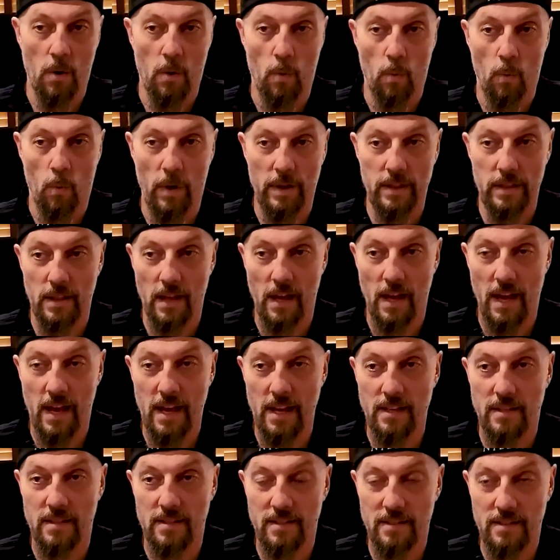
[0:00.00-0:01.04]
when
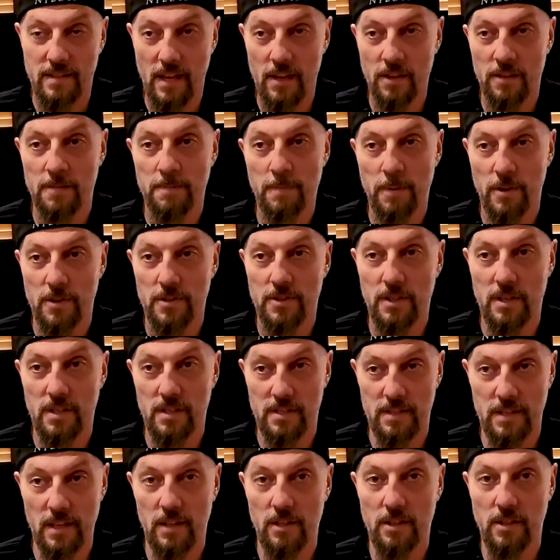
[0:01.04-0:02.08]
a salesperson is
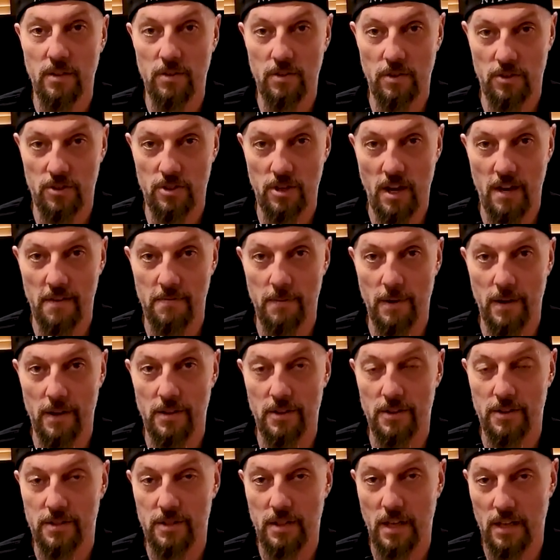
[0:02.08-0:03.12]
selling you their software
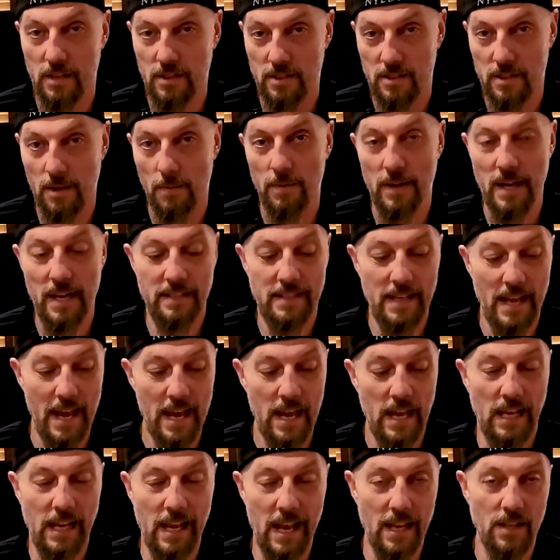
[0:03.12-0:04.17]
and someone asks,
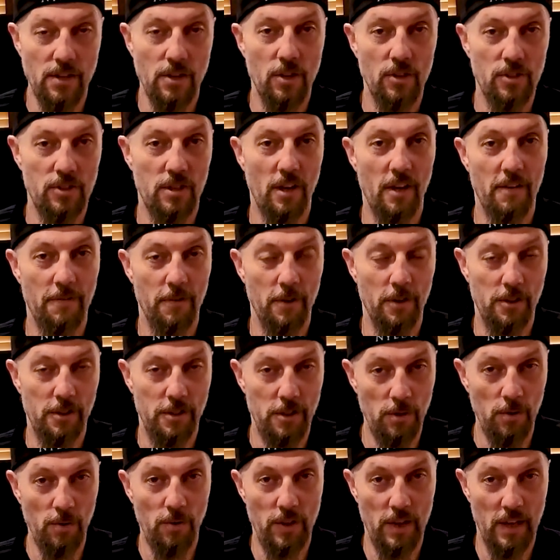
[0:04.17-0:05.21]
hey, can your software
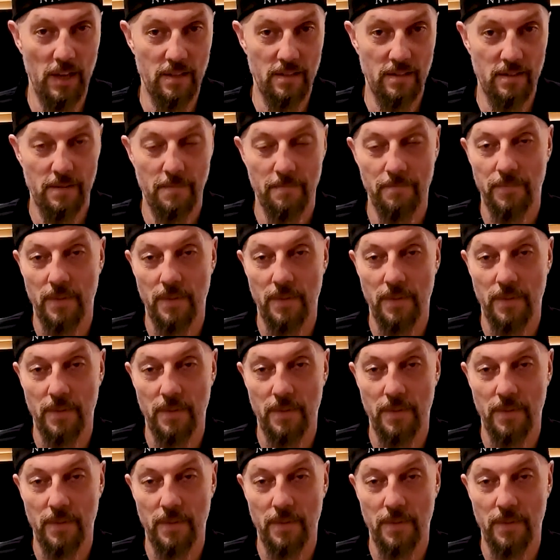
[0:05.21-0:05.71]
do this?